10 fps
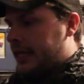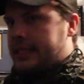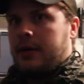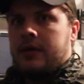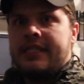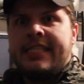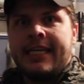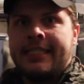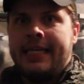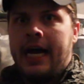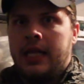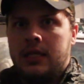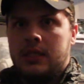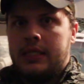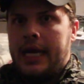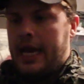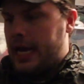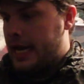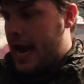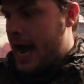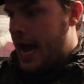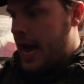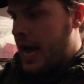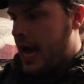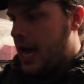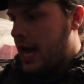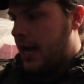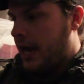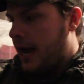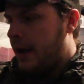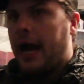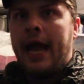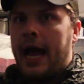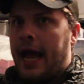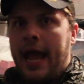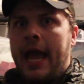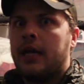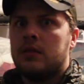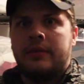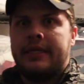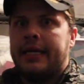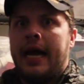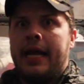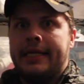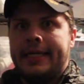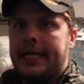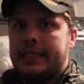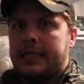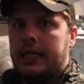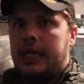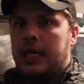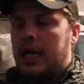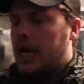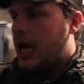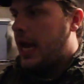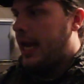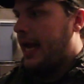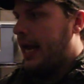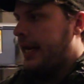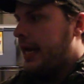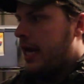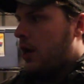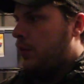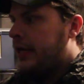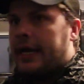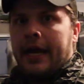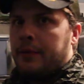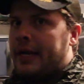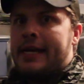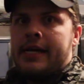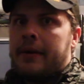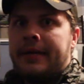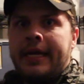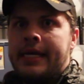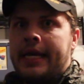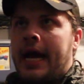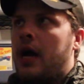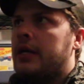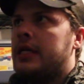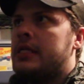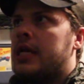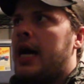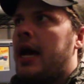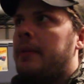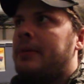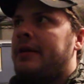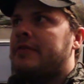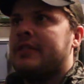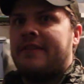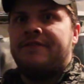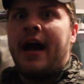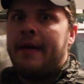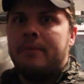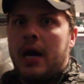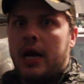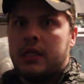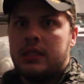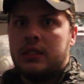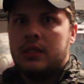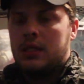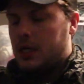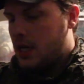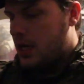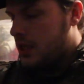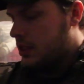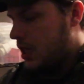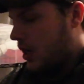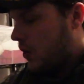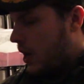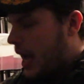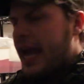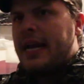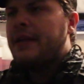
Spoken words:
is, they were $6, and I haggled with the guy intensely, and we ended up getting down to I believe it was like $5. So, and